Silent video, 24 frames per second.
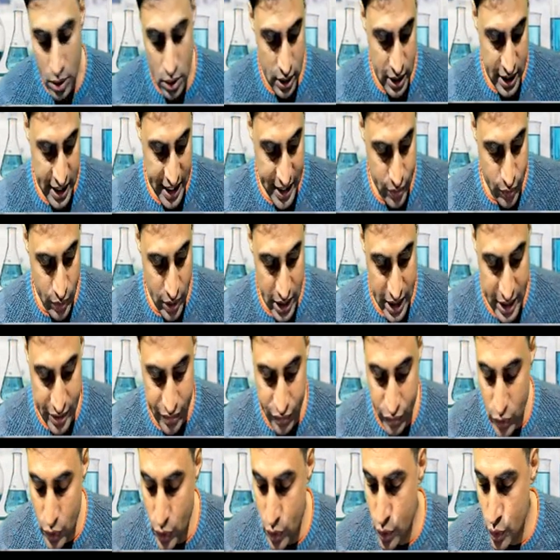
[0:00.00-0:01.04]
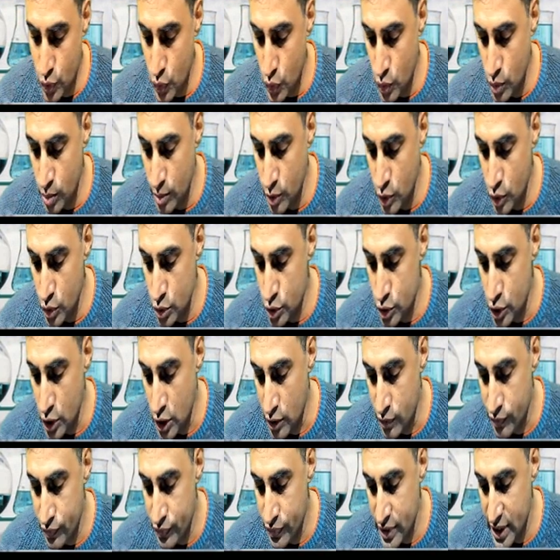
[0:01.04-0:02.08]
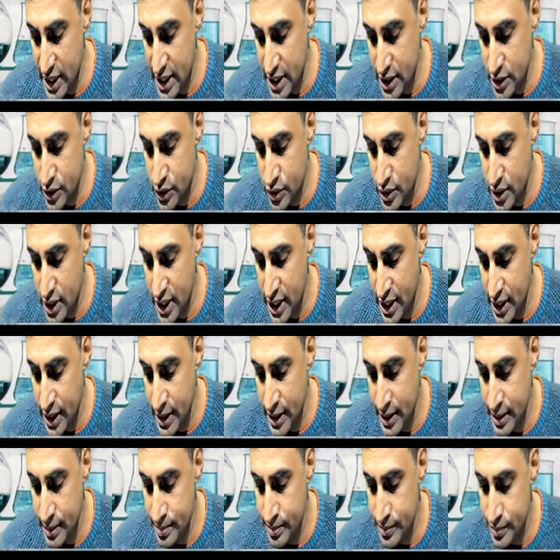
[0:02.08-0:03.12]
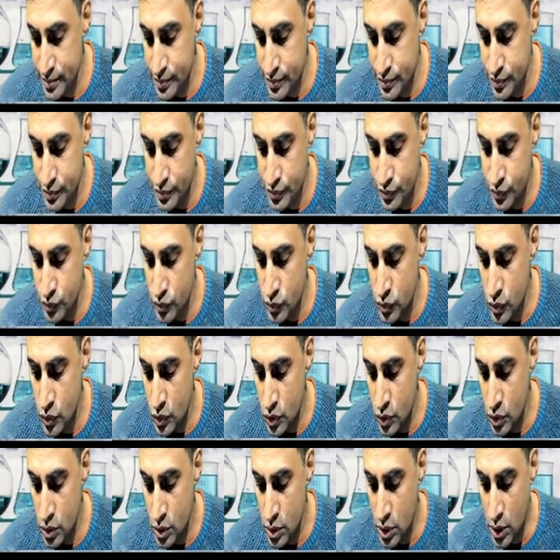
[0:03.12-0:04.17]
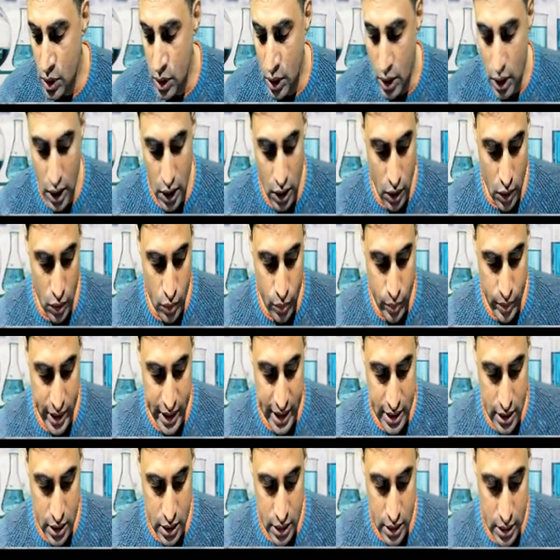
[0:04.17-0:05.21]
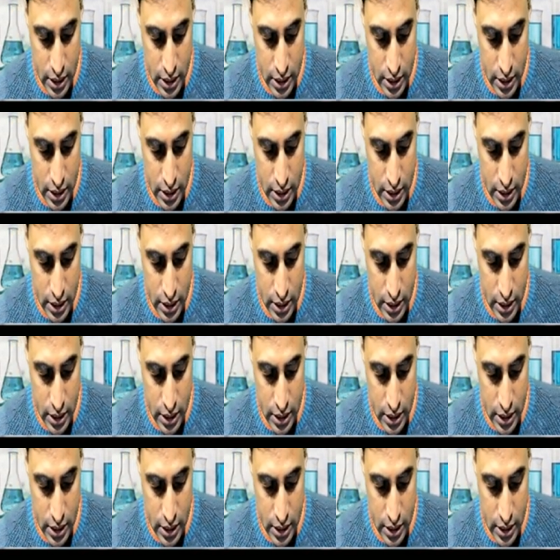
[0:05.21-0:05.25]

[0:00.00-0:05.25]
That will give you 2 moles of NH3 along with